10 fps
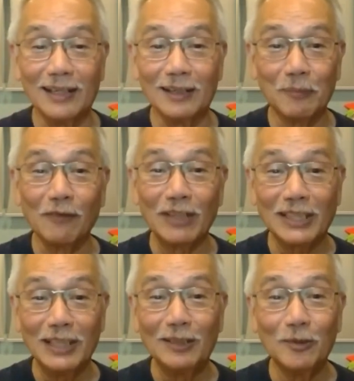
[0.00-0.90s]
Uh,
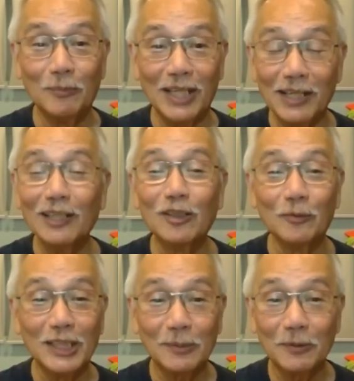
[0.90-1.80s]
prophets need to be
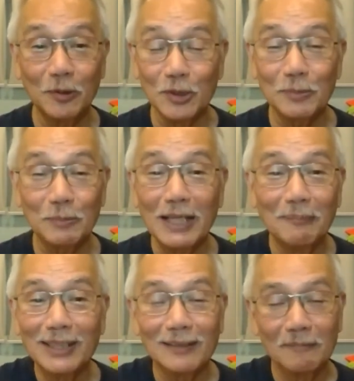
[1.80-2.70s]
heard to be to
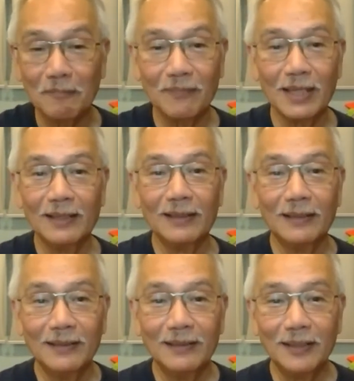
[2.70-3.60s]
speak, but
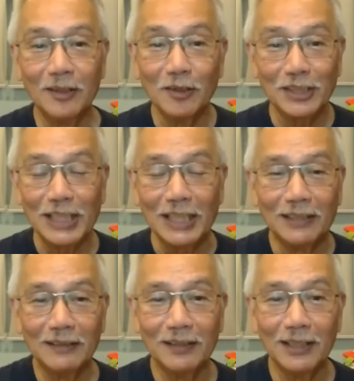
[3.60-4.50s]
you don't
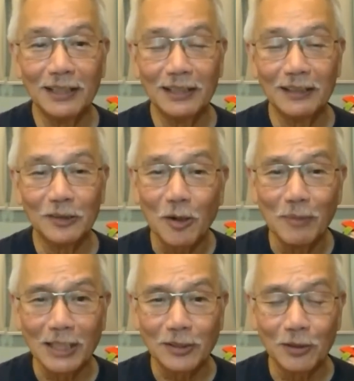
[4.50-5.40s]
see uh, so